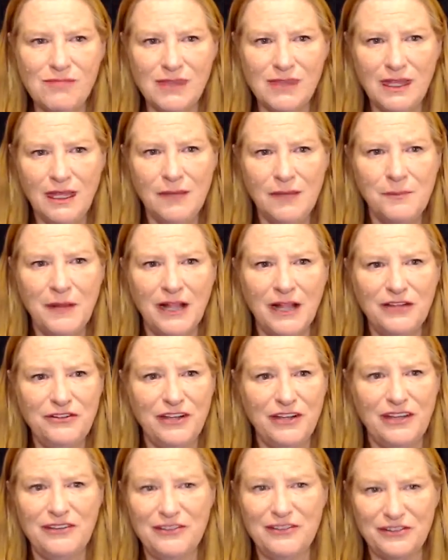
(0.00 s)
I
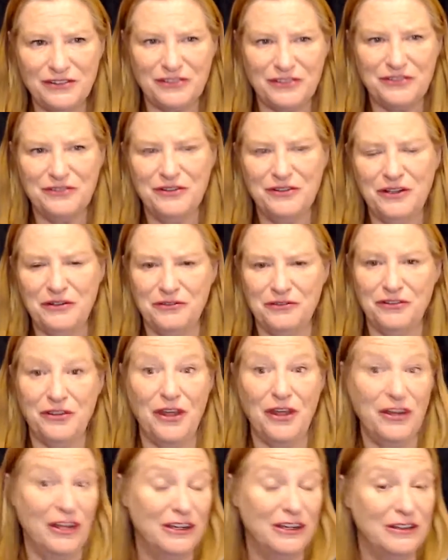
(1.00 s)
apologize. It's it's
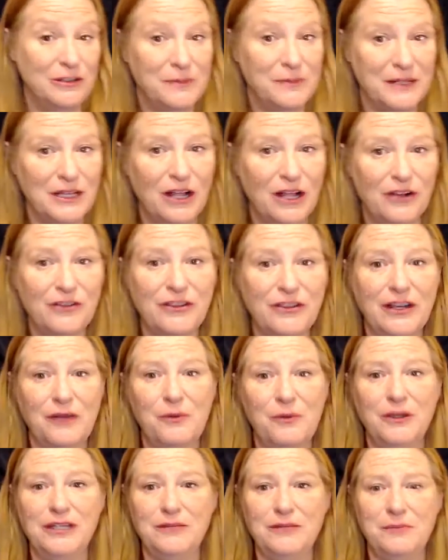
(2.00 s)
gone on a little bit longer than I
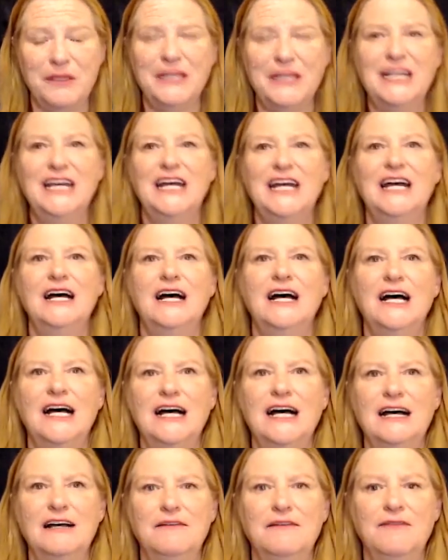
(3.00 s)
wanted, but
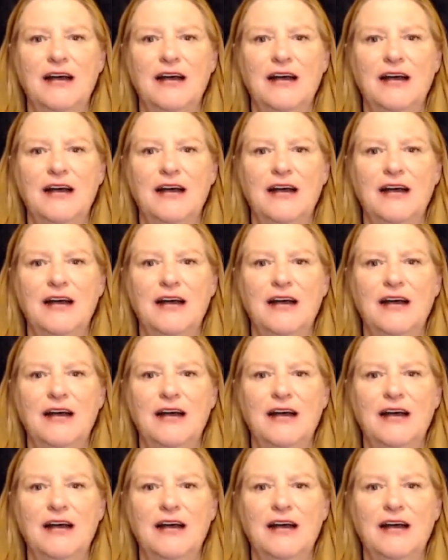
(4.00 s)
uh,